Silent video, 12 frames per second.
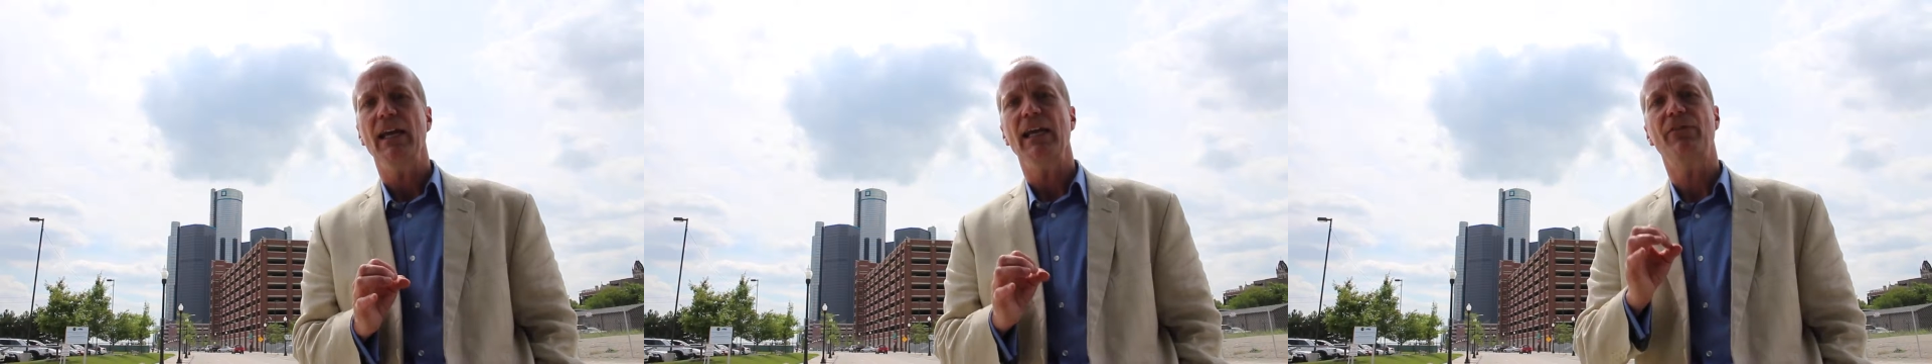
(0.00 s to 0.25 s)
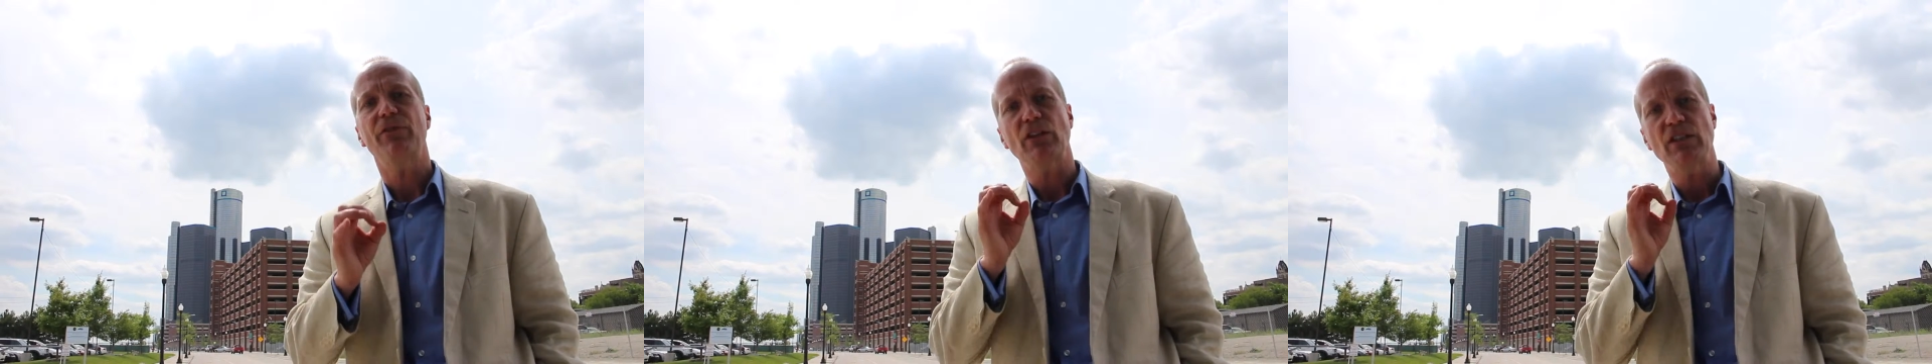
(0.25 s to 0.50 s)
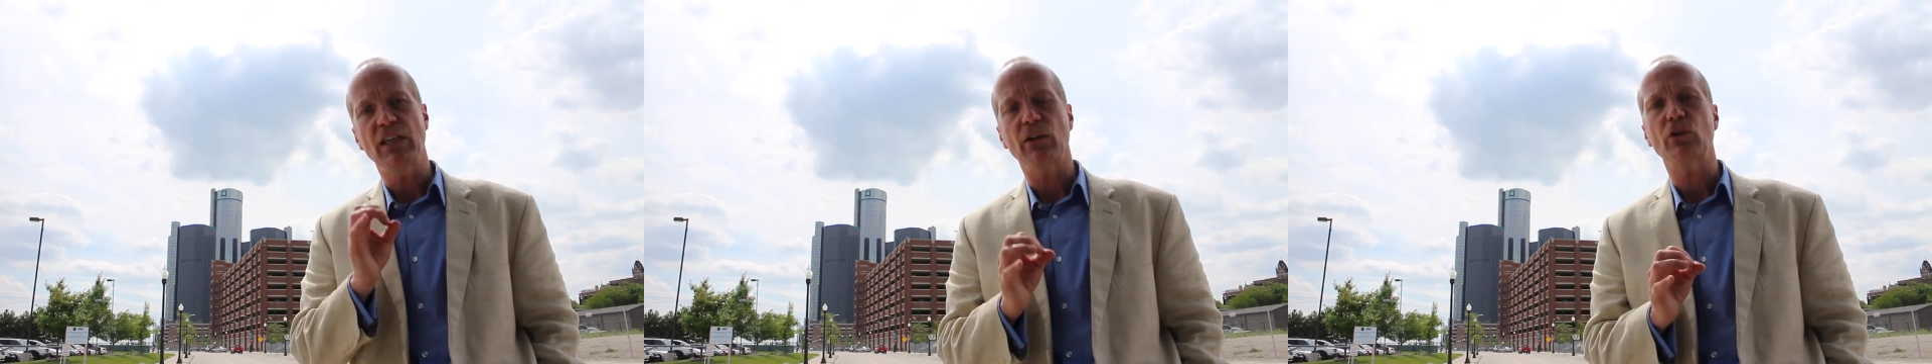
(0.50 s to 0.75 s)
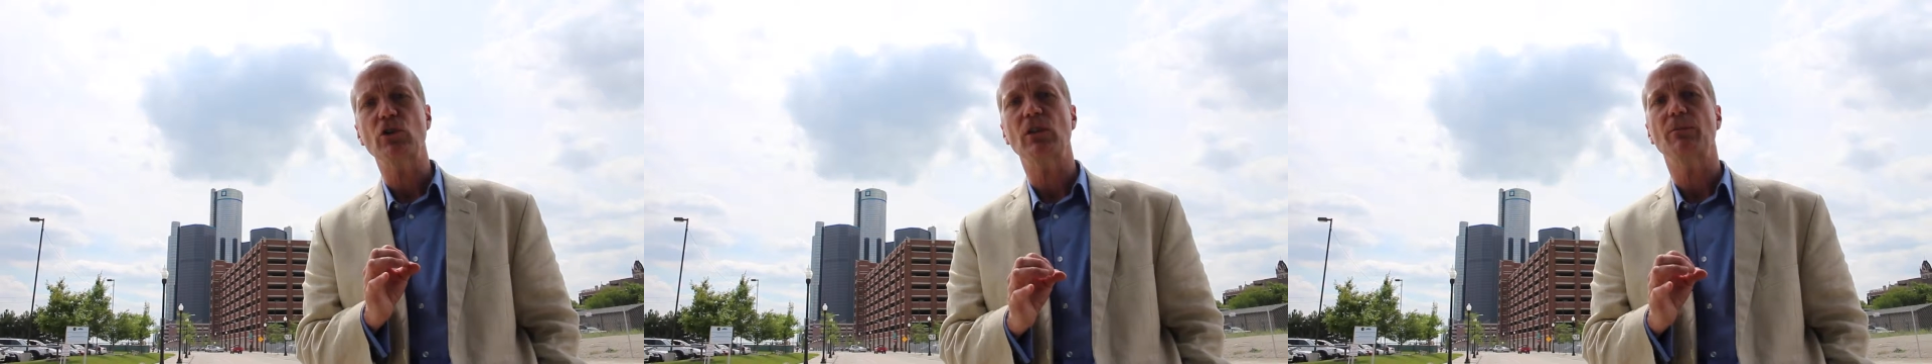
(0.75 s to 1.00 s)
if the
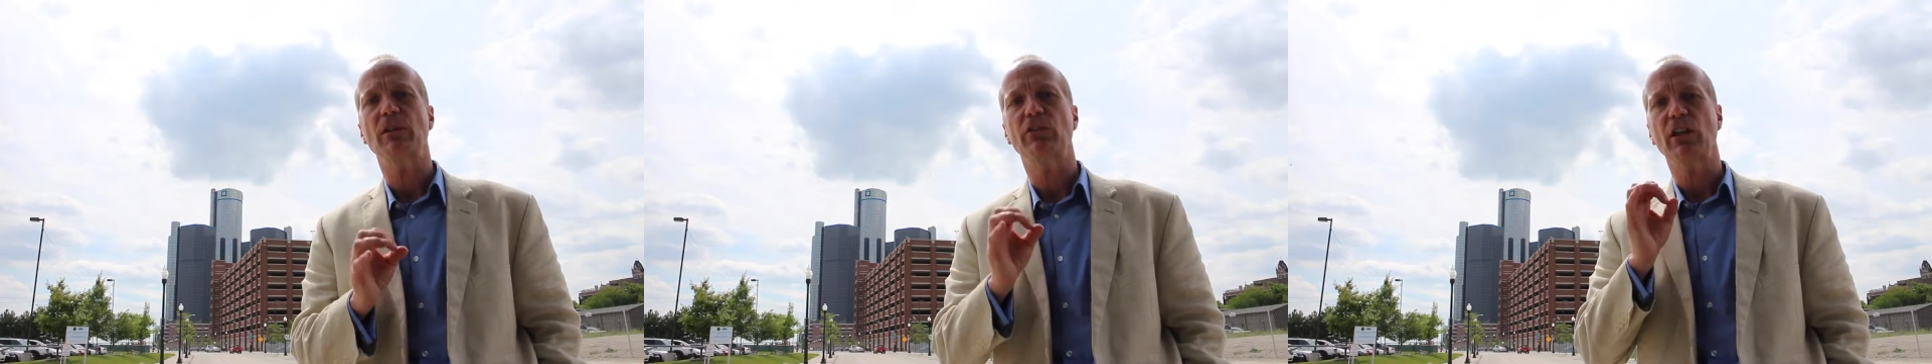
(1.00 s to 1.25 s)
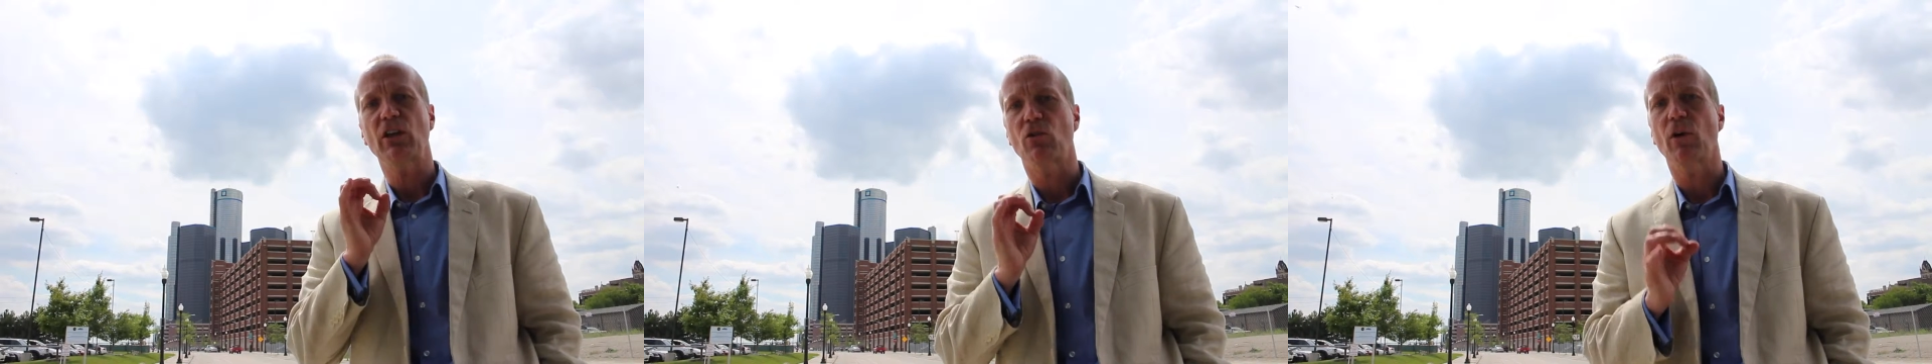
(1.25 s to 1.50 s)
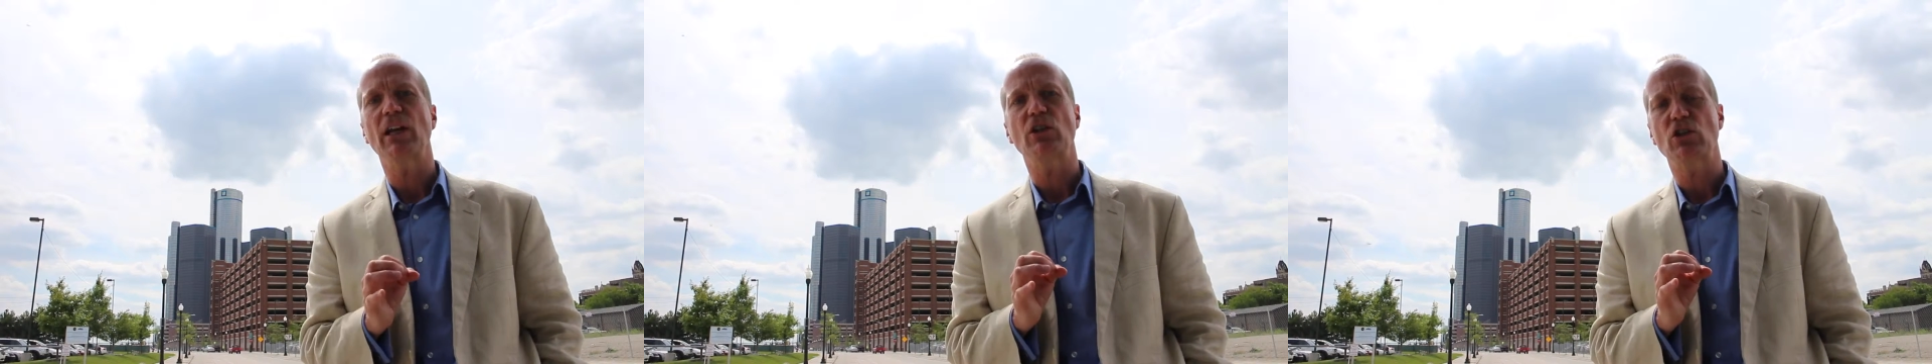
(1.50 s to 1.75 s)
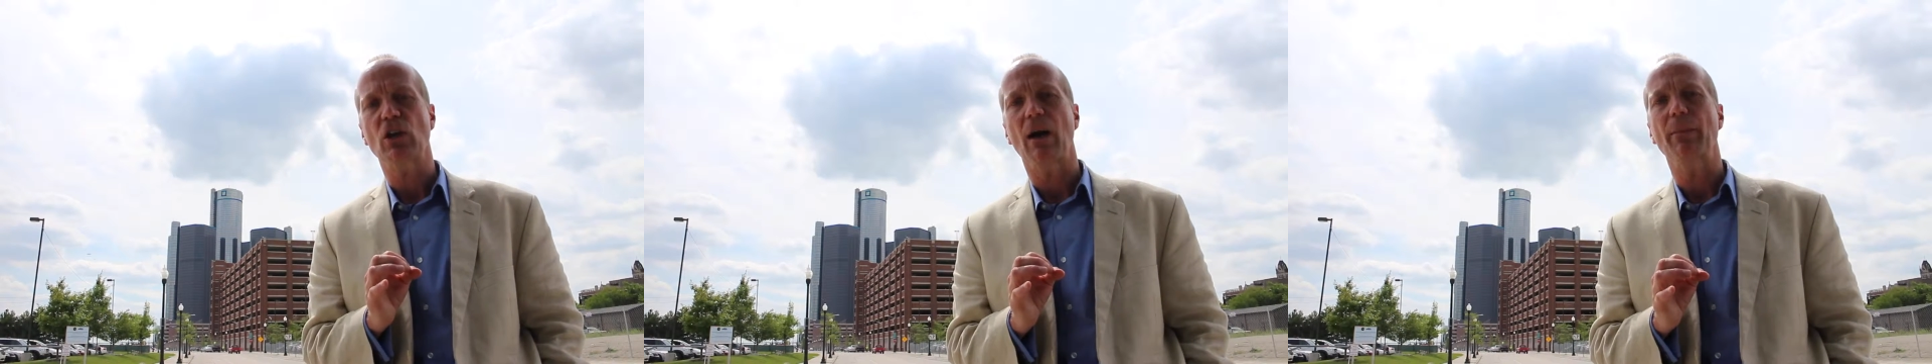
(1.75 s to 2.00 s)
dealership does a great
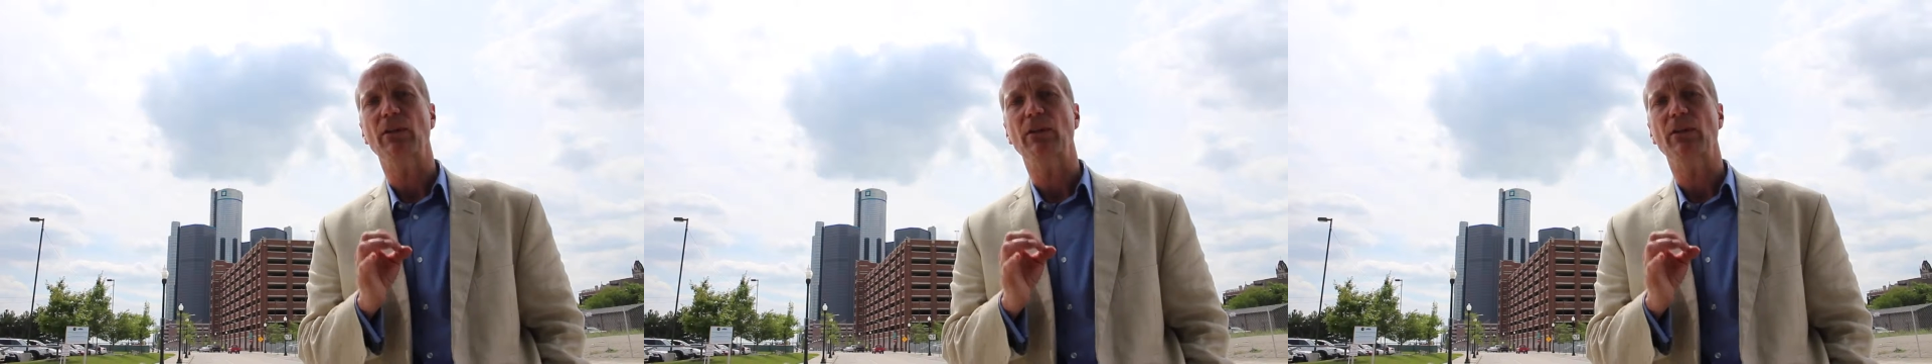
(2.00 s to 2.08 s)
job